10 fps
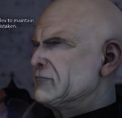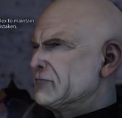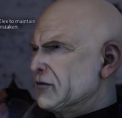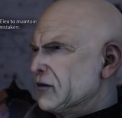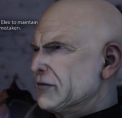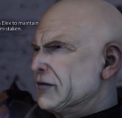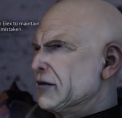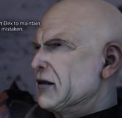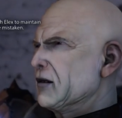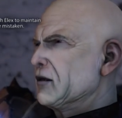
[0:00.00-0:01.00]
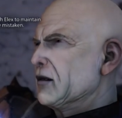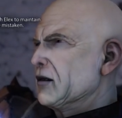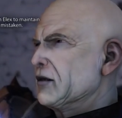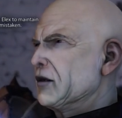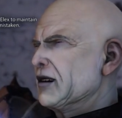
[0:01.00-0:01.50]
If you think I can
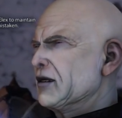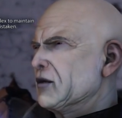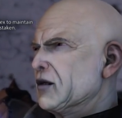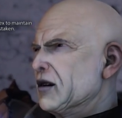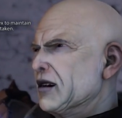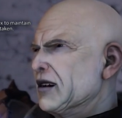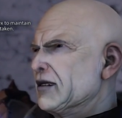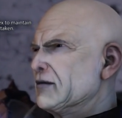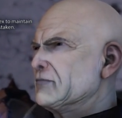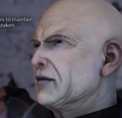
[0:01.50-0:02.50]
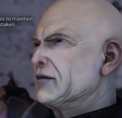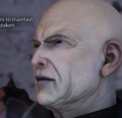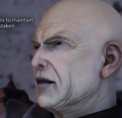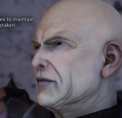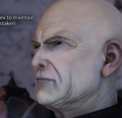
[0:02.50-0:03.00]
acquire enough Elex to
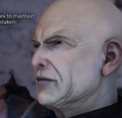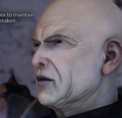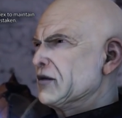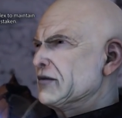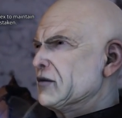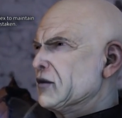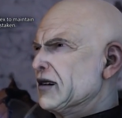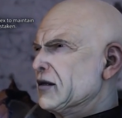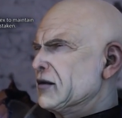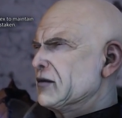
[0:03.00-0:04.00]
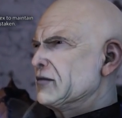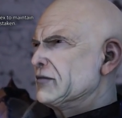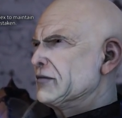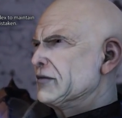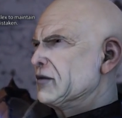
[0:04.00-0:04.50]
maintain my own strength,
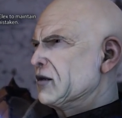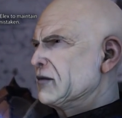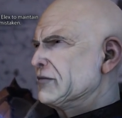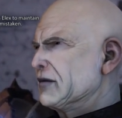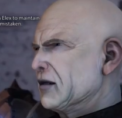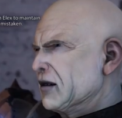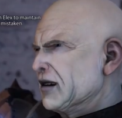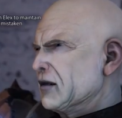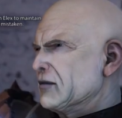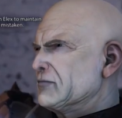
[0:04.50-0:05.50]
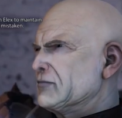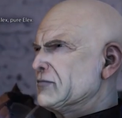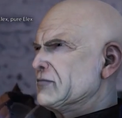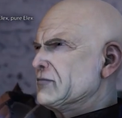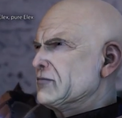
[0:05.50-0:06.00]
you are mistaken.
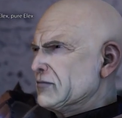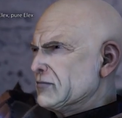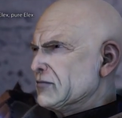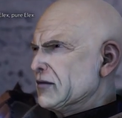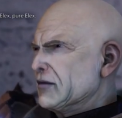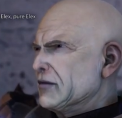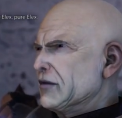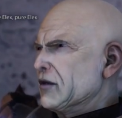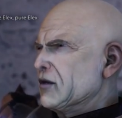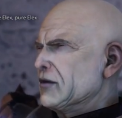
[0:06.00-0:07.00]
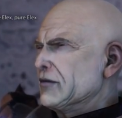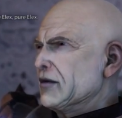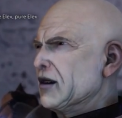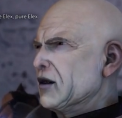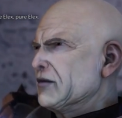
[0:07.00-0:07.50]
Yes, I
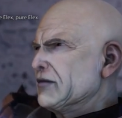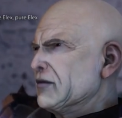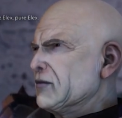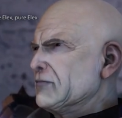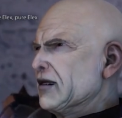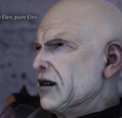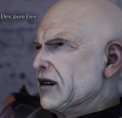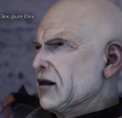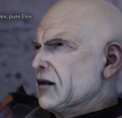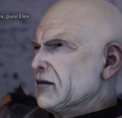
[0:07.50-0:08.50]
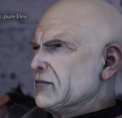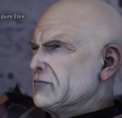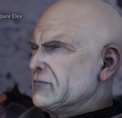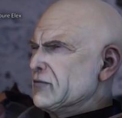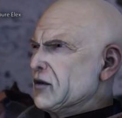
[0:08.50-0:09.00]
continue to consume Elex,
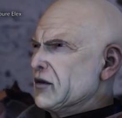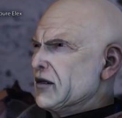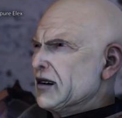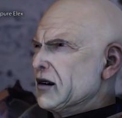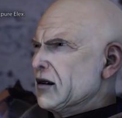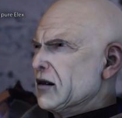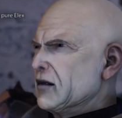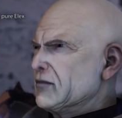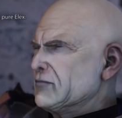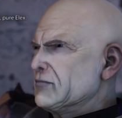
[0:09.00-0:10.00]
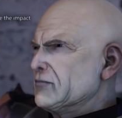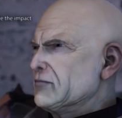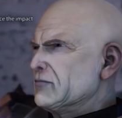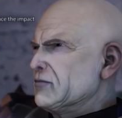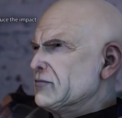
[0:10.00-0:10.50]
pure Elex,
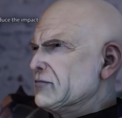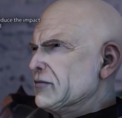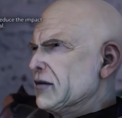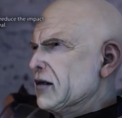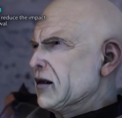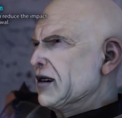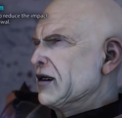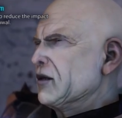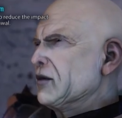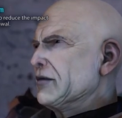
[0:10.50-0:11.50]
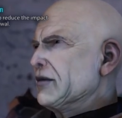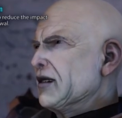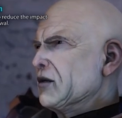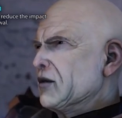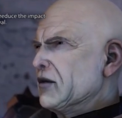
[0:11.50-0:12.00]
but I have
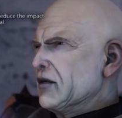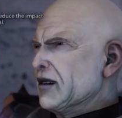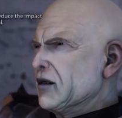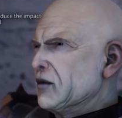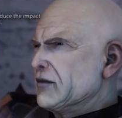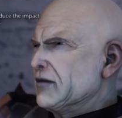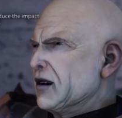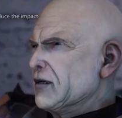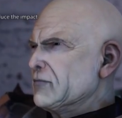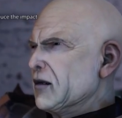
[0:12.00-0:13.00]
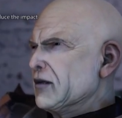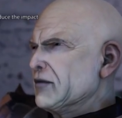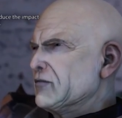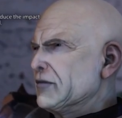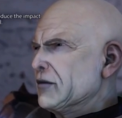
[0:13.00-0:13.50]
only enough to reduce the
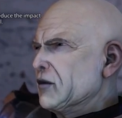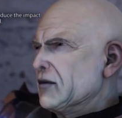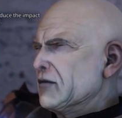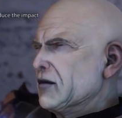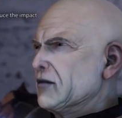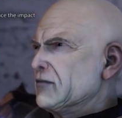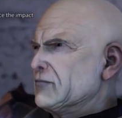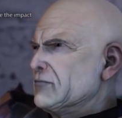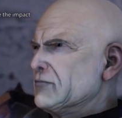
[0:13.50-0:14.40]
impact of withdrawal